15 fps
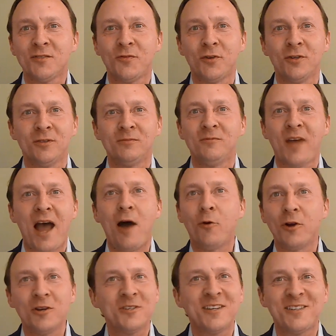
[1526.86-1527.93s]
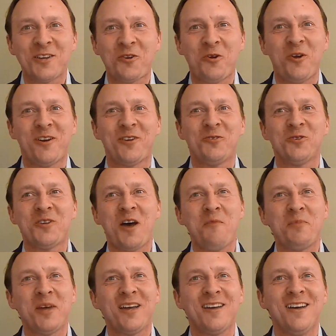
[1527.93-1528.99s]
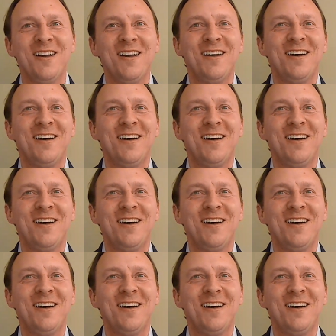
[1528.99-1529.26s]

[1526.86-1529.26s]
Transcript: this for hours. It's a critical topic,